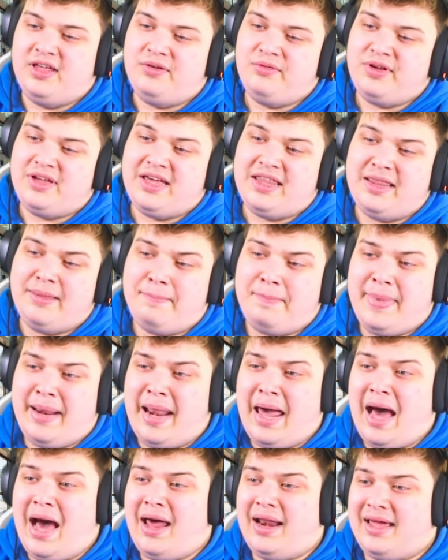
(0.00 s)
We get the
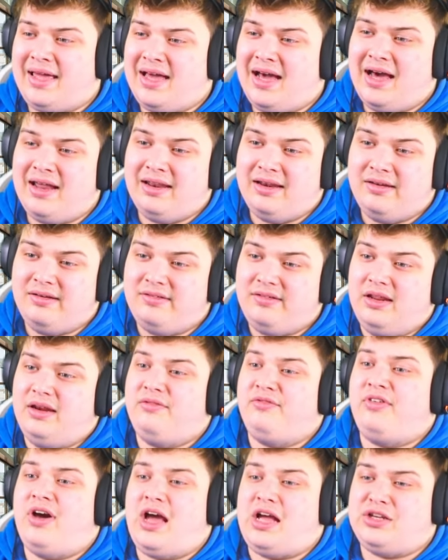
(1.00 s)
Banana Cannon, in
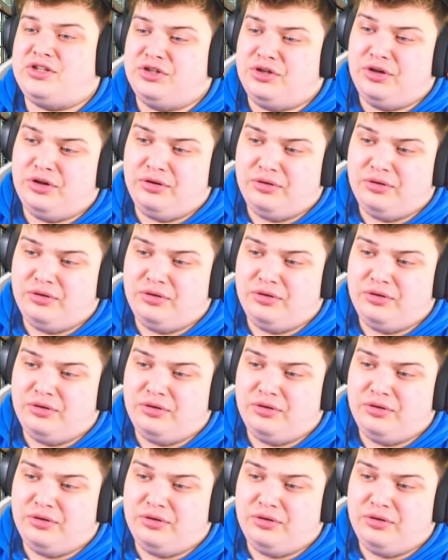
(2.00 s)
factory